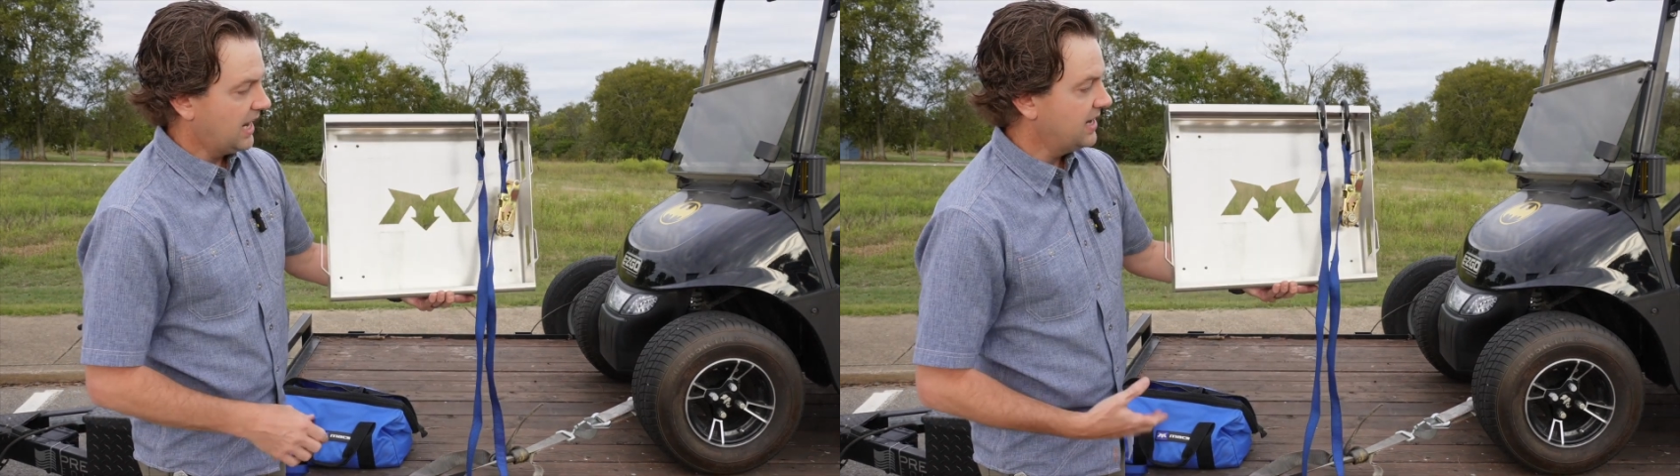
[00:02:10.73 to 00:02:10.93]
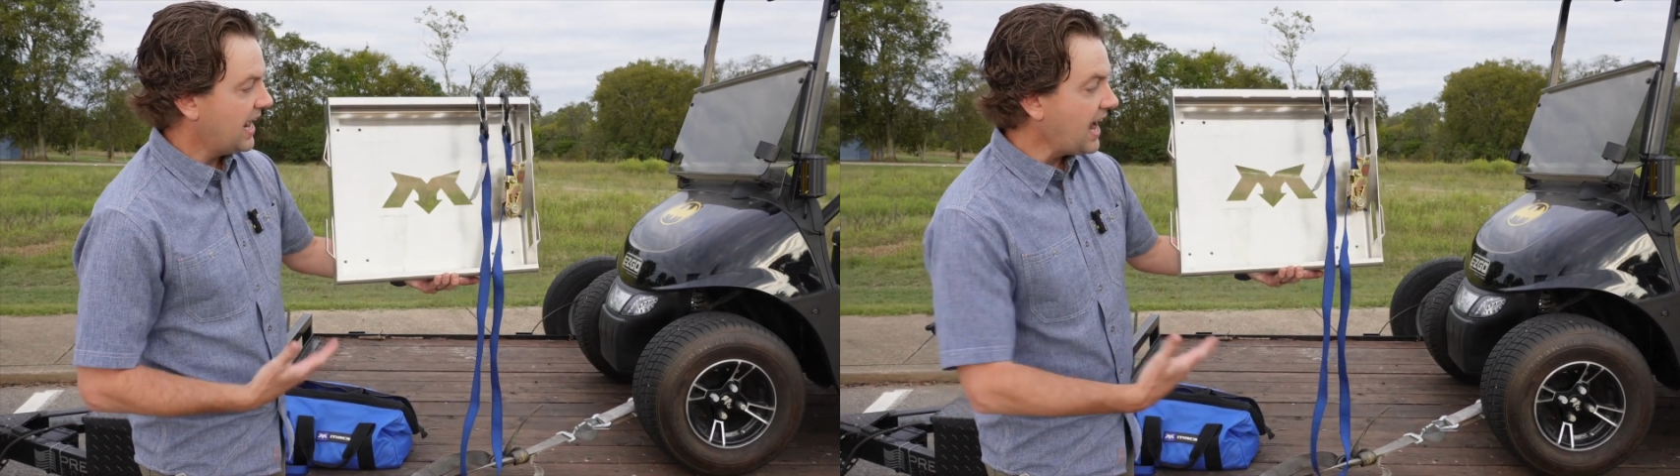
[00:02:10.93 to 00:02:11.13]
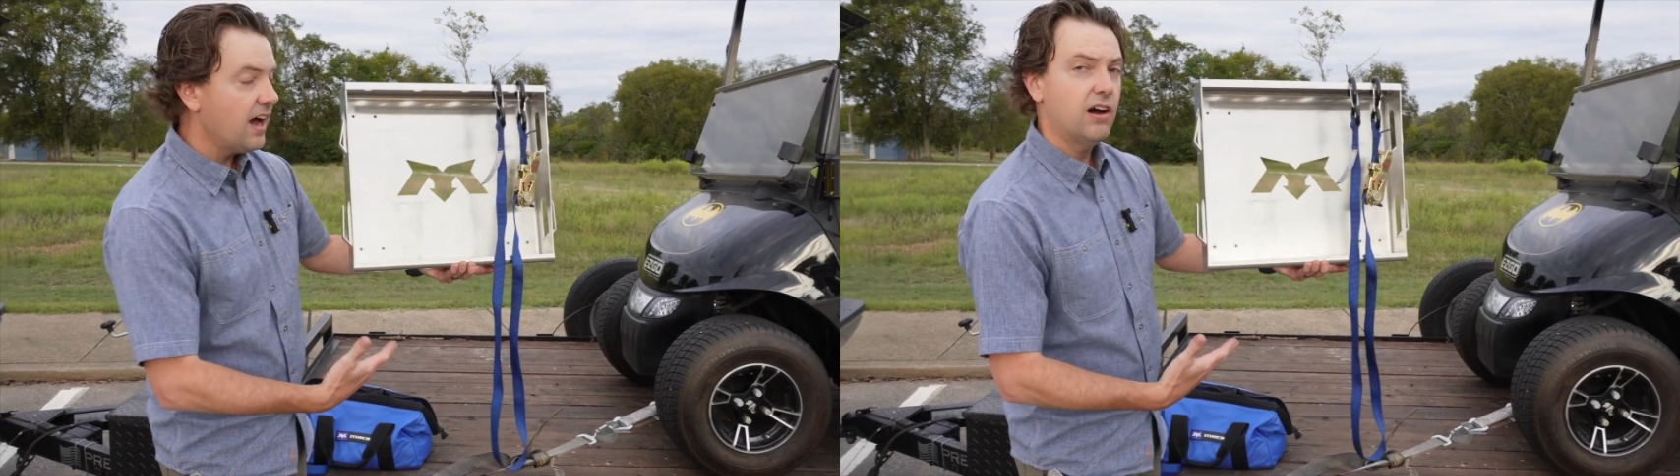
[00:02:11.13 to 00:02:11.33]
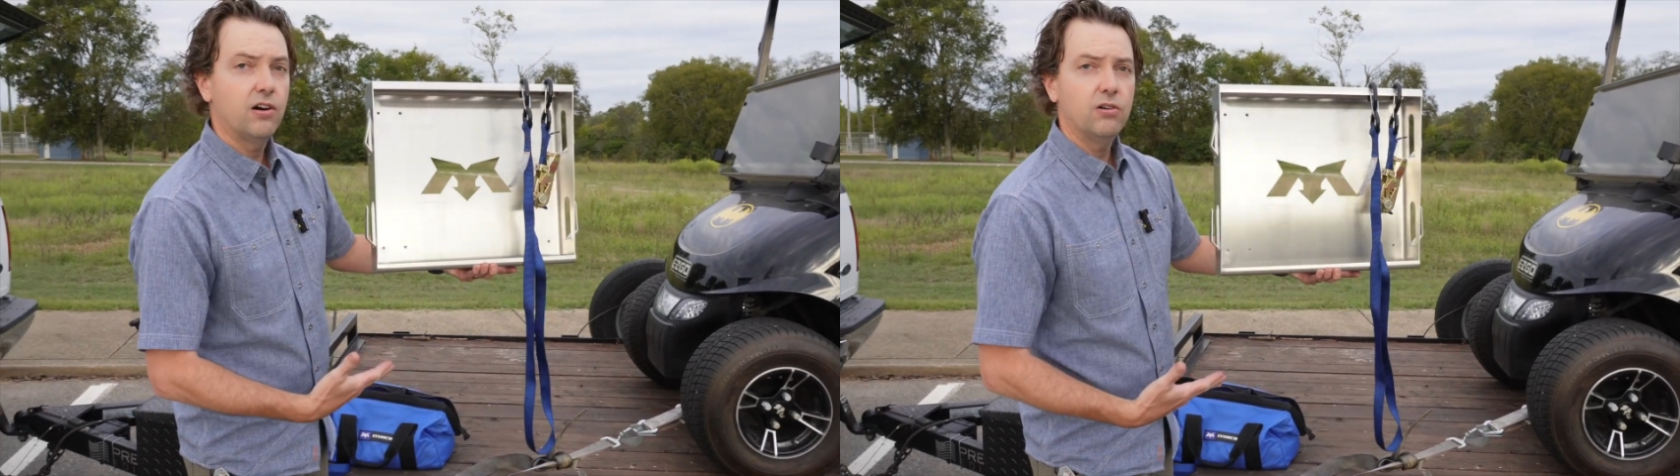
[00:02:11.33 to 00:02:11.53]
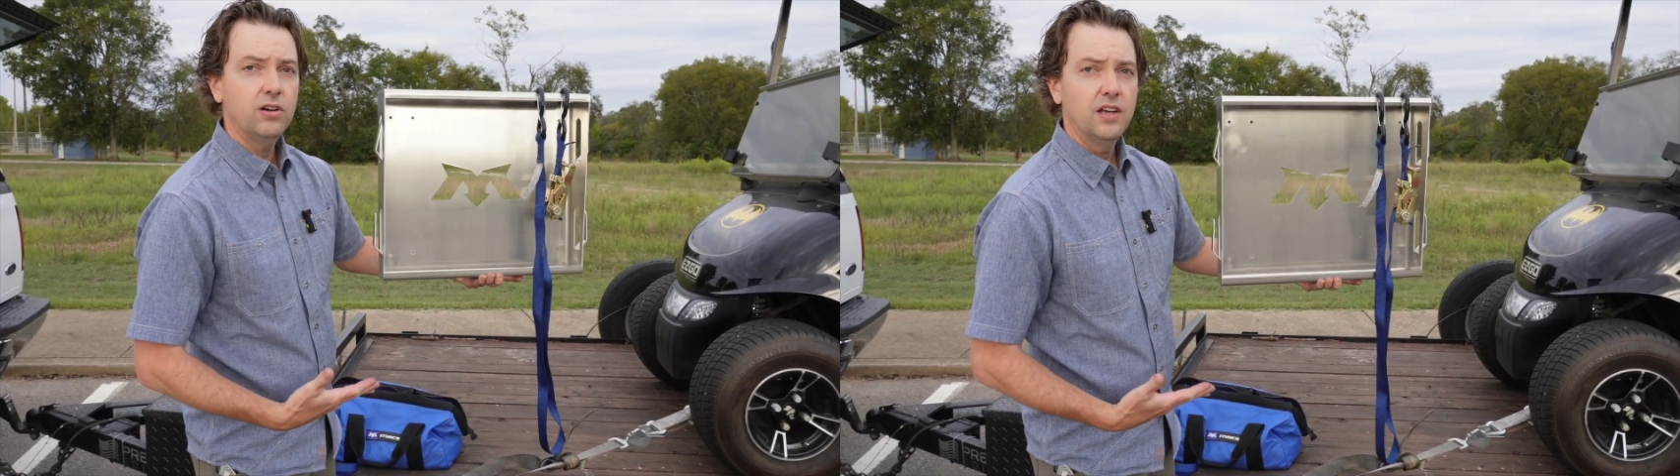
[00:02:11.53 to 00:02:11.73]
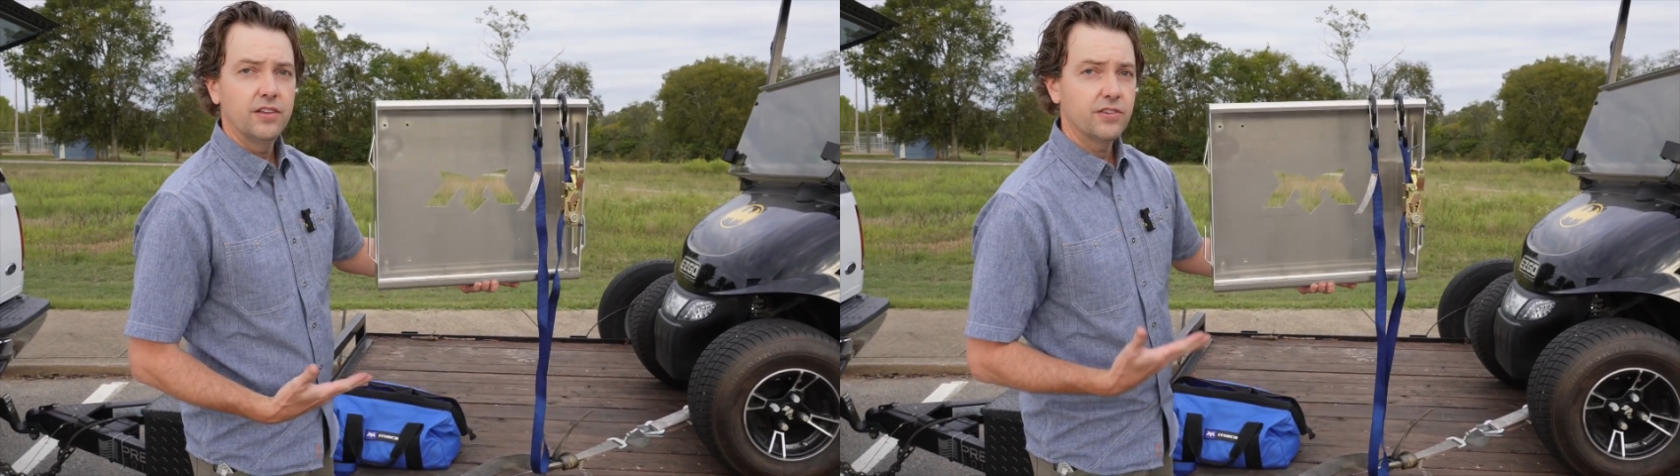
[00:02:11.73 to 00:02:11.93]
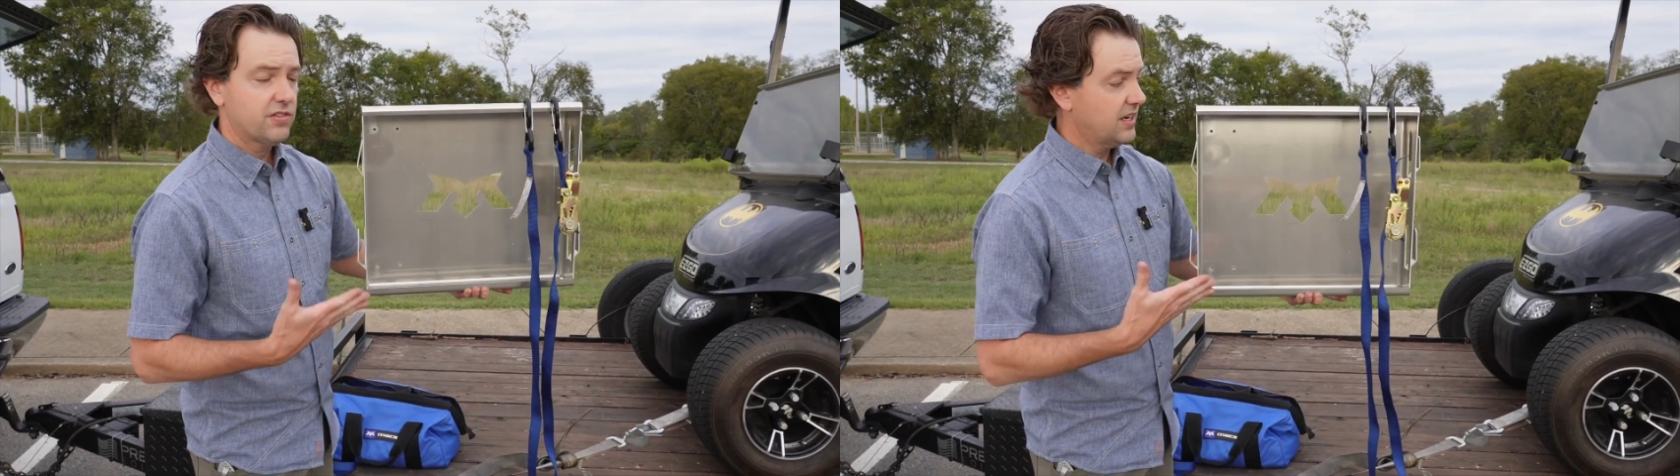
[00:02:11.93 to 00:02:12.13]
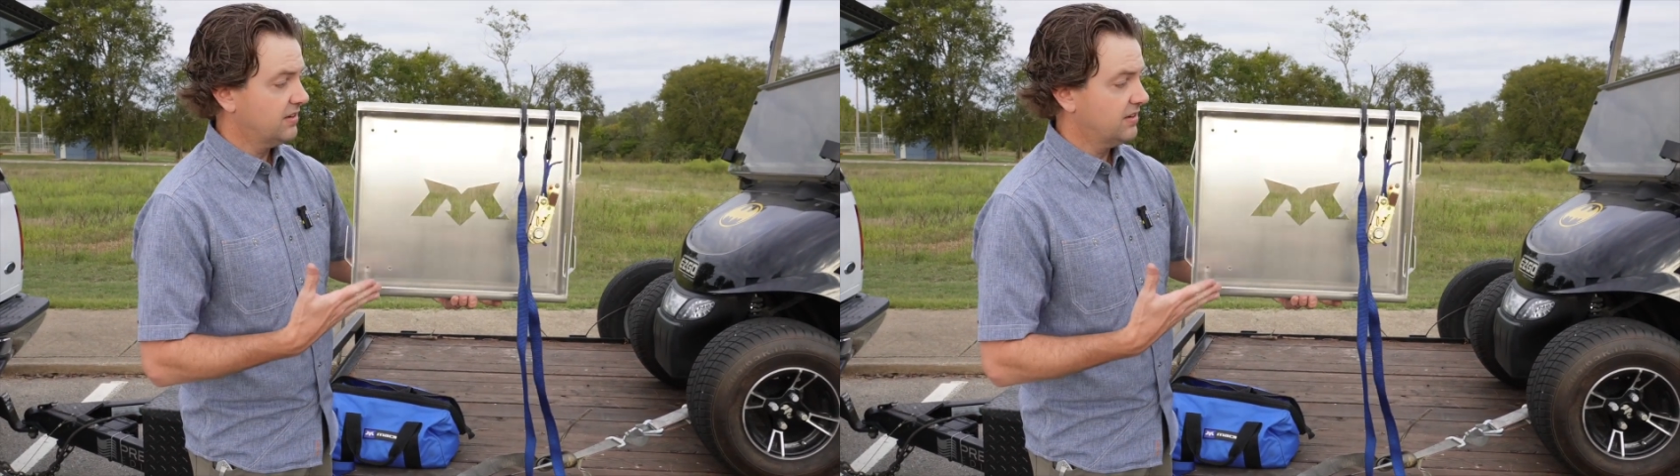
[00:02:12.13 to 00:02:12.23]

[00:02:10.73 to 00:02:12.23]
And now, this thing